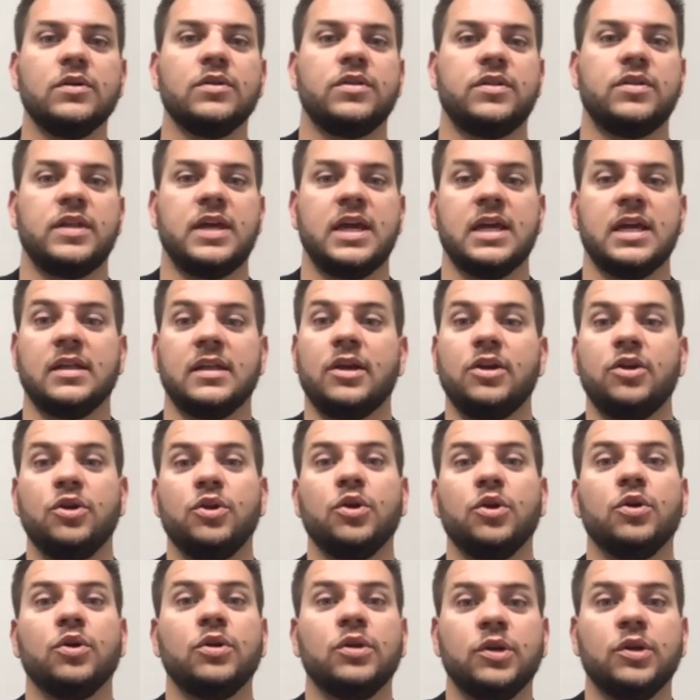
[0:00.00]
thing, that
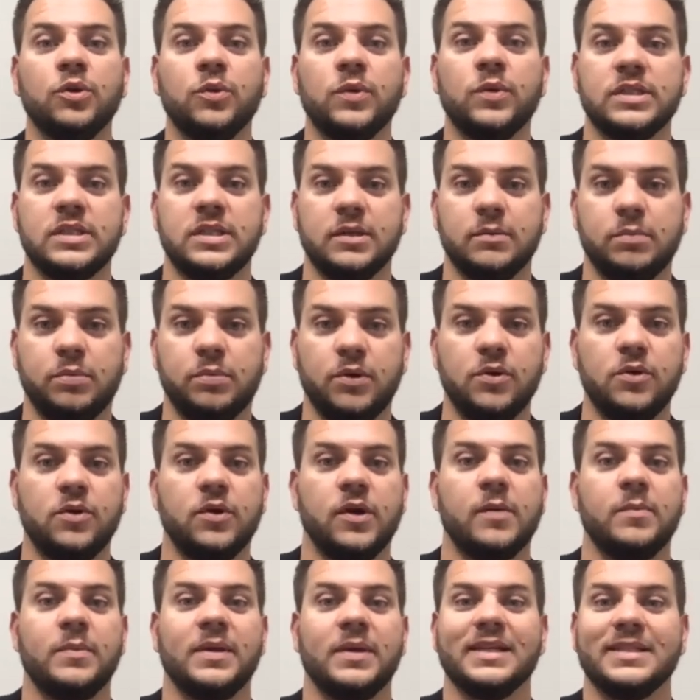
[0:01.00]
neurolinguistic
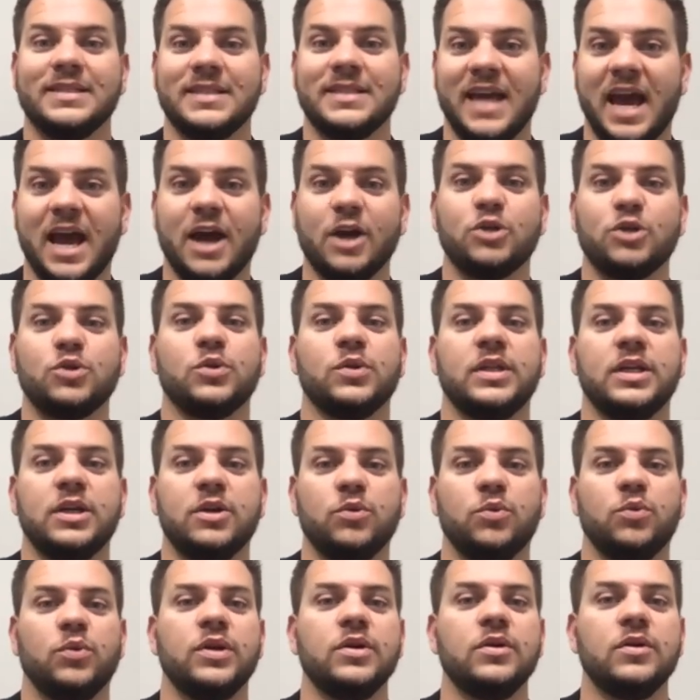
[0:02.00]
programming is actually a
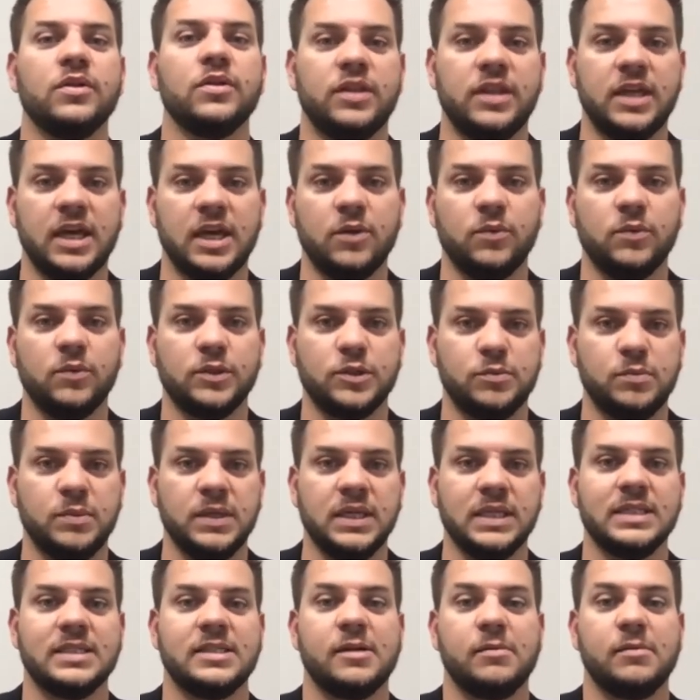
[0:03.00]
real thing, which
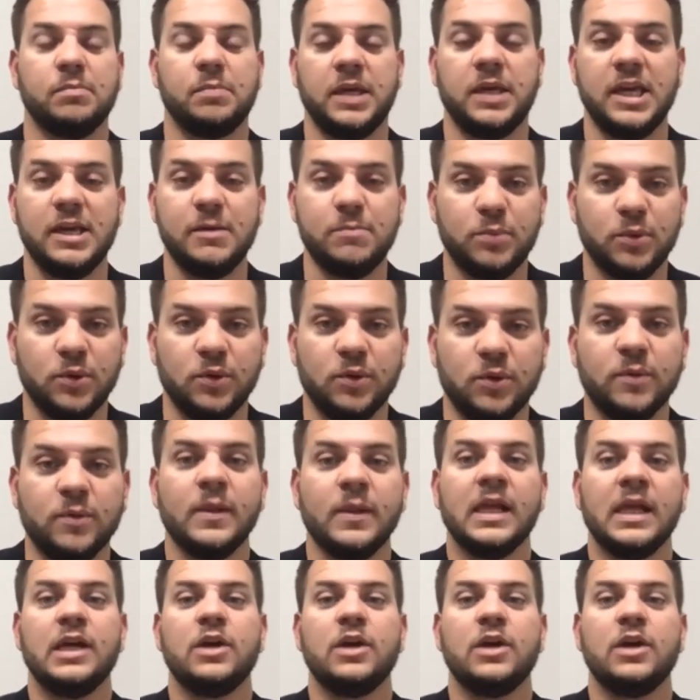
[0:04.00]
means that people